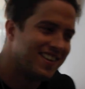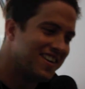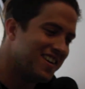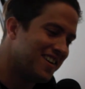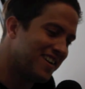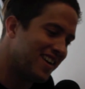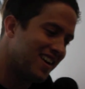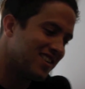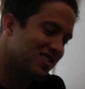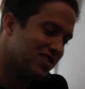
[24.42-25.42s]

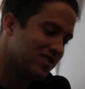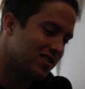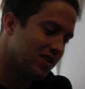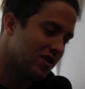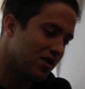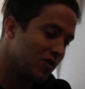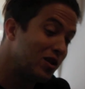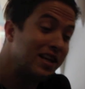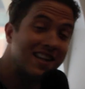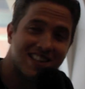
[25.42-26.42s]
I just
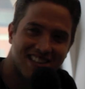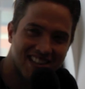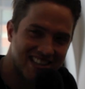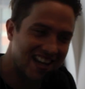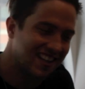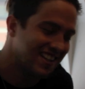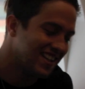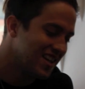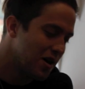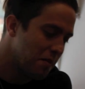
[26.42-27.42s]
released exactly
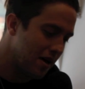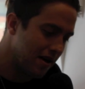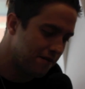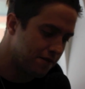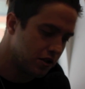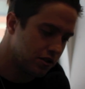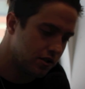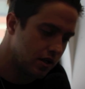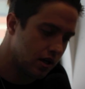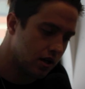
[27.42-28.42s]
my
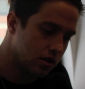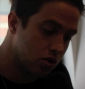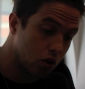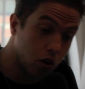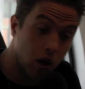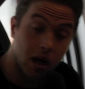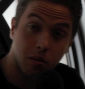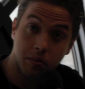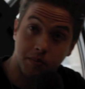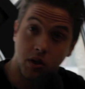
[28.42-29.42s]
first solo
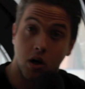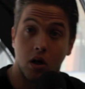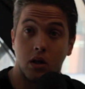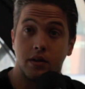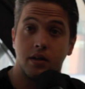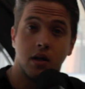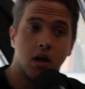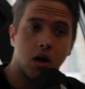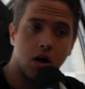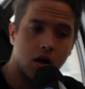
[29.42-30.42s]
album called
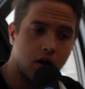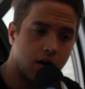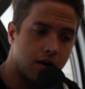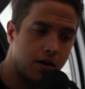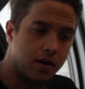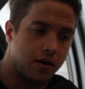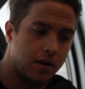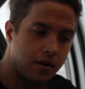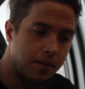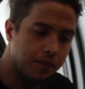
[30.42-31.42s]

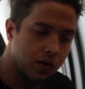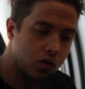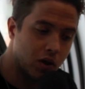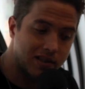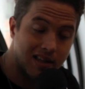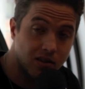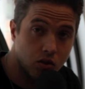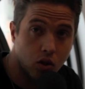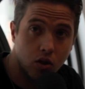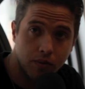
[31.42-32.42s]
No Está
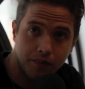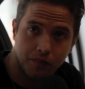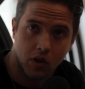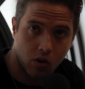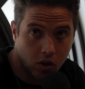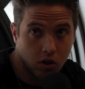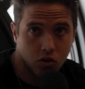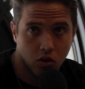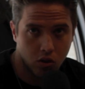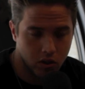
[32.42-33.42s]
Solo. Rodrigo
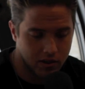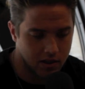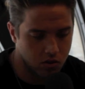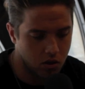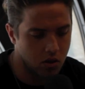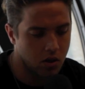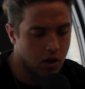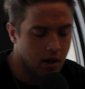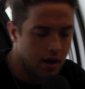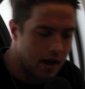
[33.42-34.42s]
Solo No Está Solo.
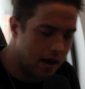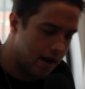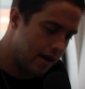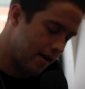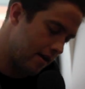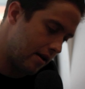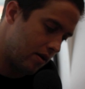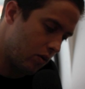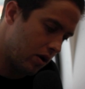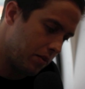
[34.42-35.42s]

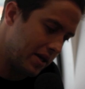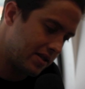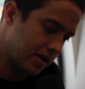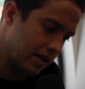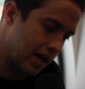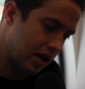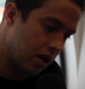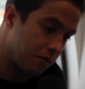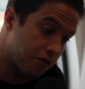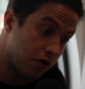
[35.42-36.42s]
And well, basically, I
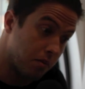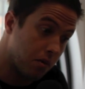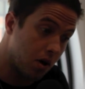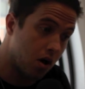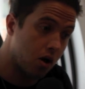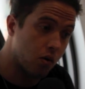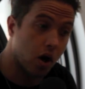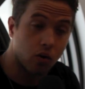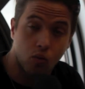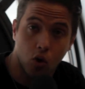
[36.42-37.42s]
come from a
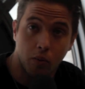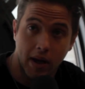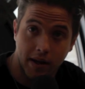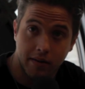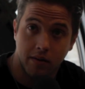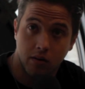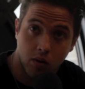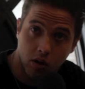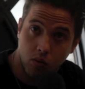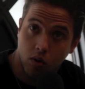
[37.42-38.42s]
rock and roll band,
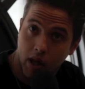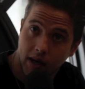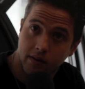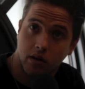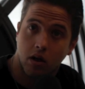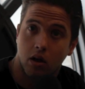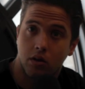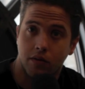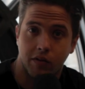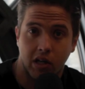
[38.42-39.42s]
rock and roll act
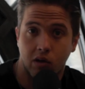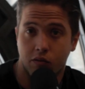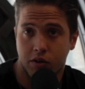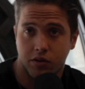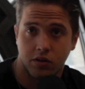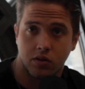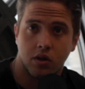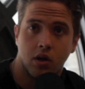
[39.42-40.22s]
called Viniloverus,